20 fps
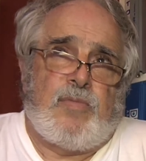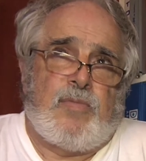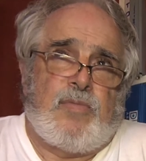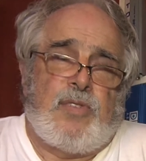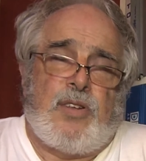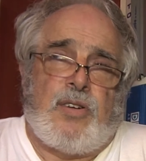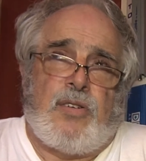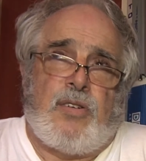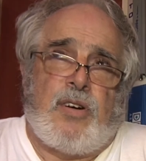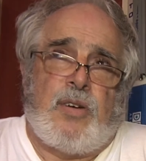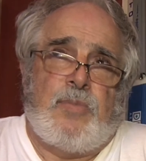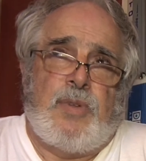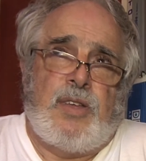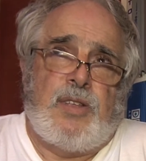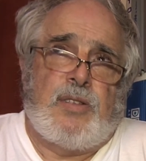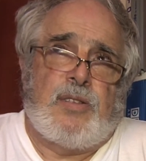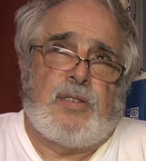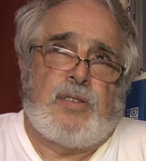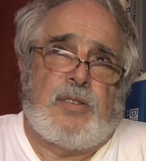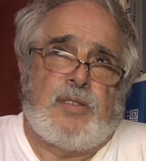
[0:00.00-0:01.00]
you know, I
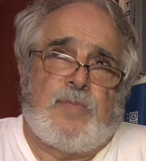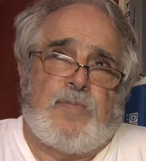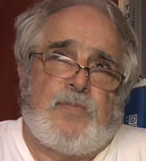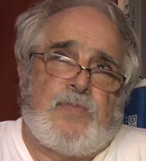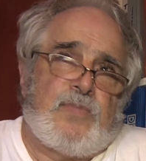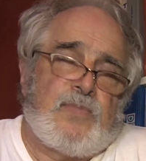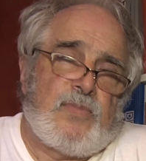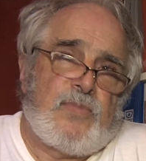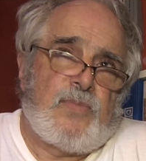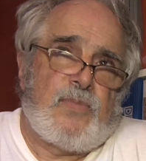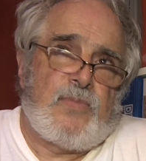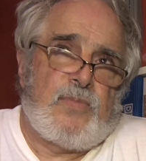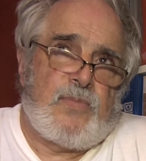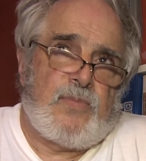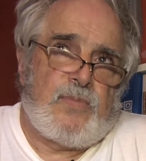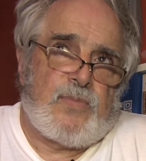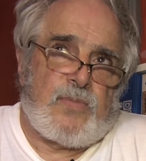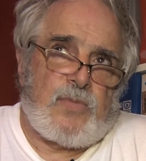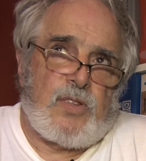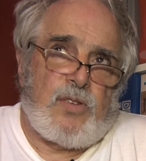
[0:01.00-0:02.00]
mean,
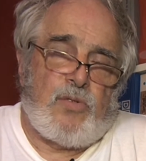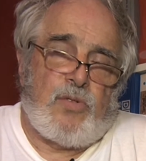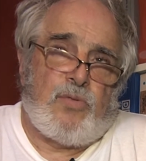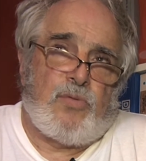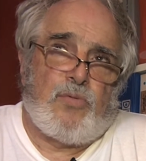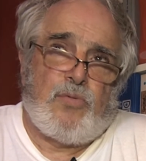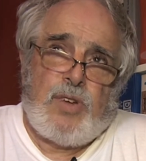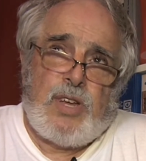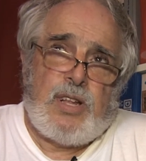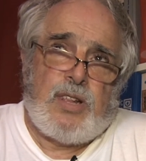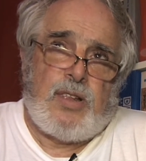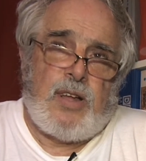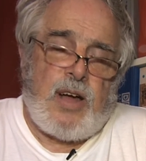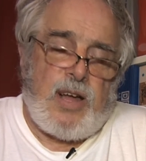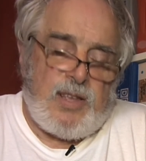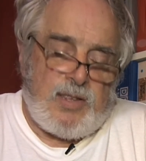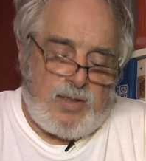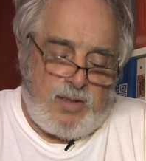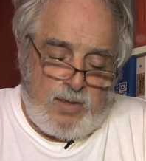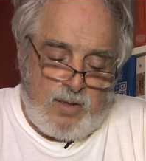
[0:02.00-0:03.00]
we
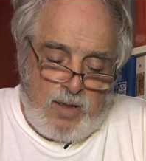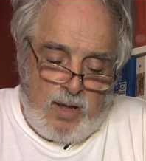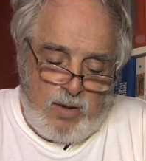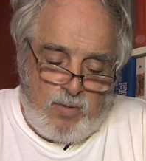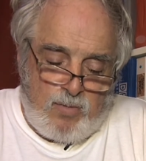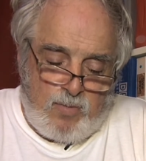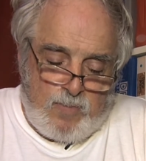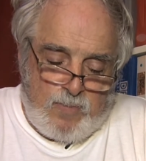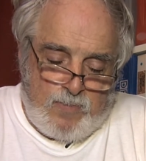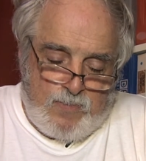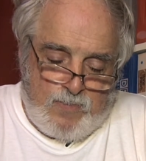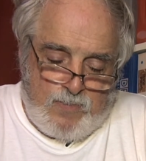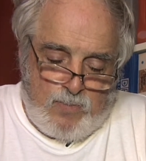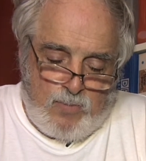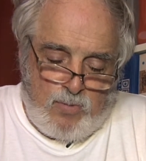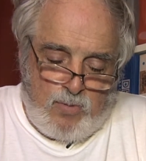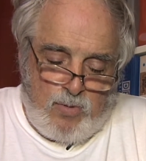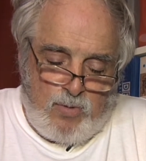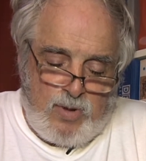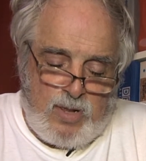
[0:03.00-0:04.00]
realized, like
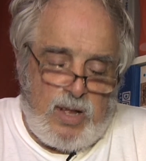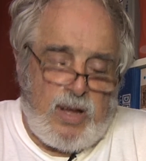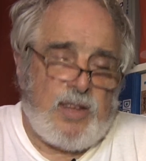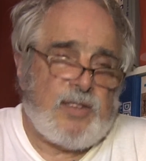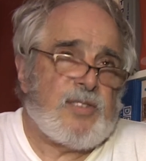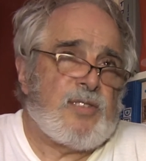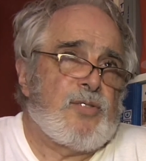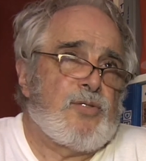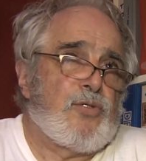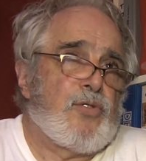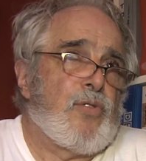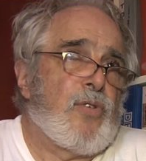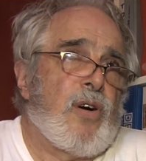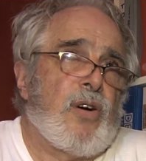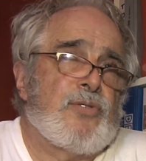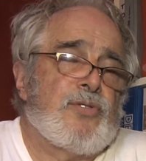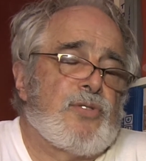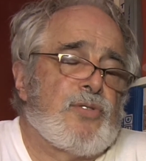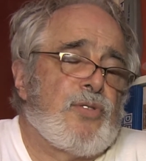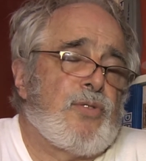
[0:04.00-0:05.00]
we realized in
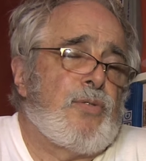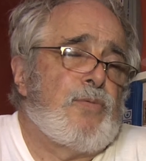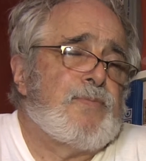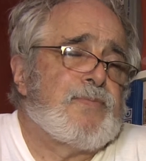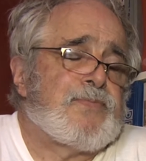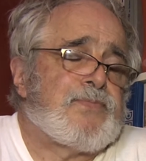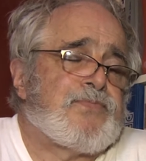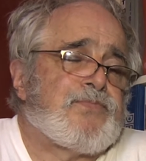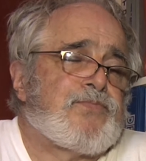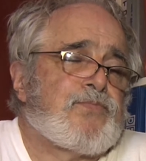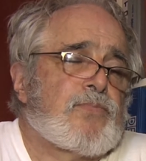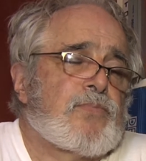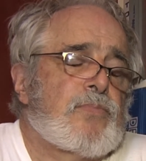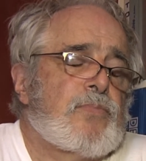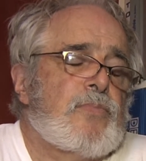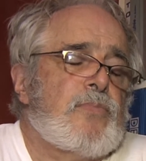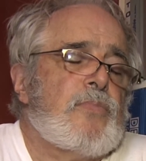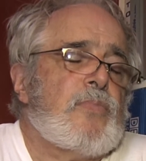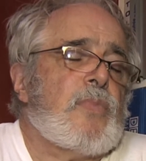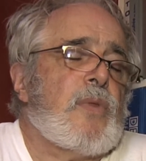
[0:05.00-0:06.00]
Toronto,
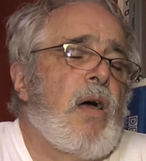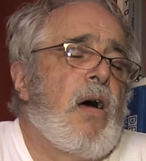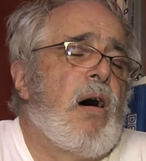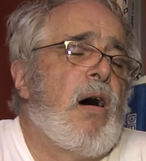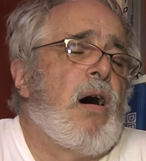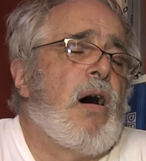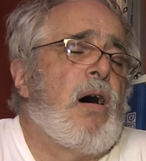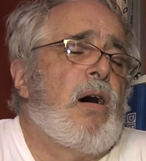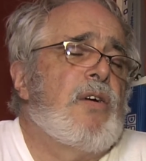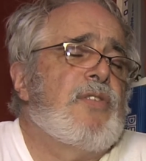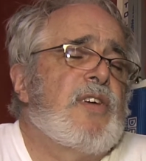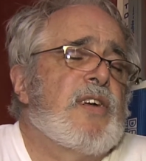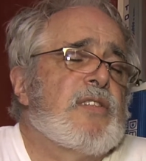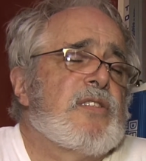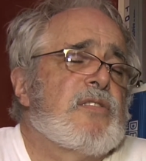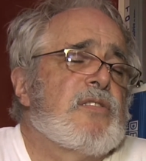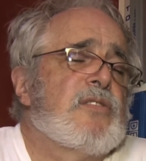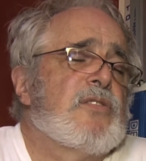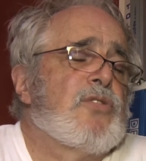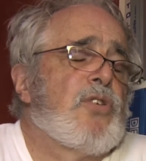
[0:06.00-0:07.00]
that
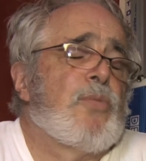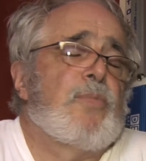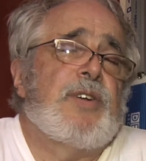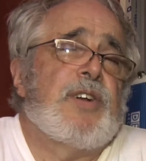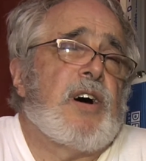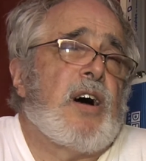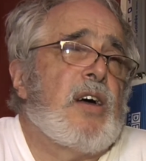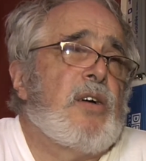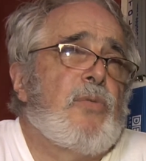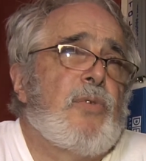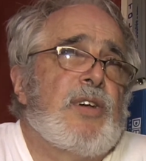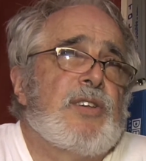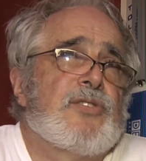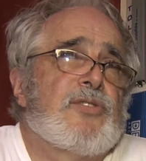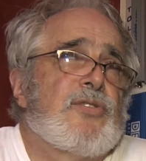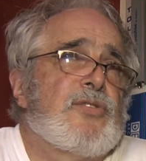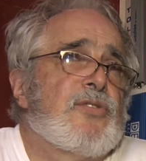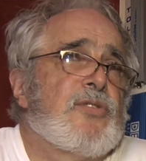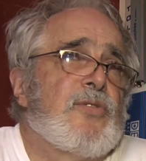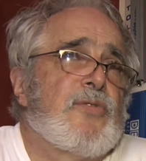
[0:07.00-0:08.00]
urban highways
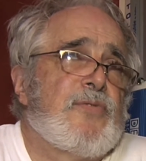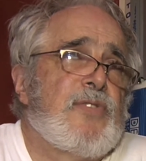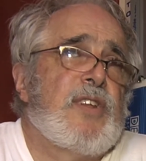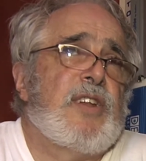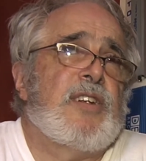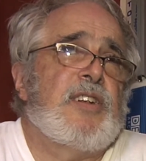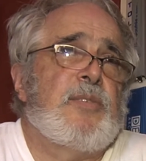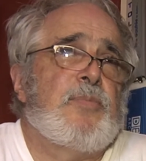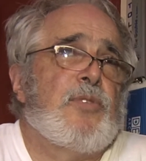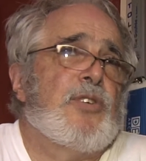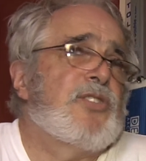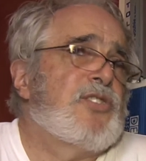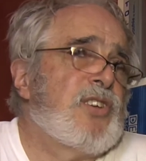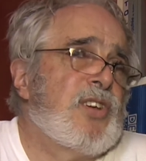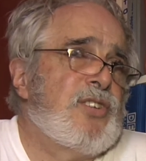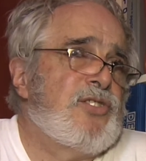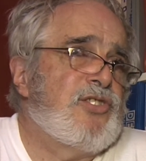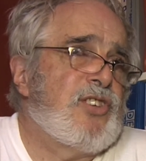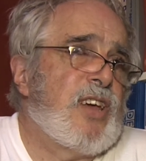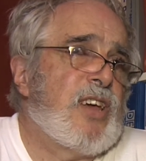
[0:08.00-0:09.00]
just don't fit anymore.
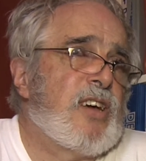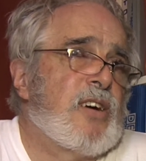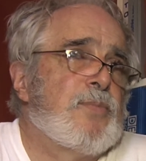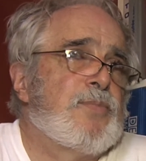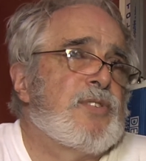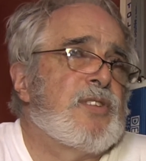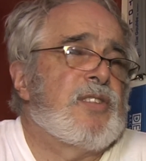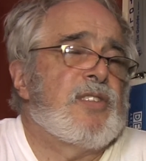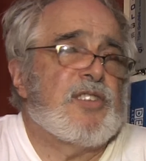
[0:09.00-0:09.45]
Jane Jacobs and the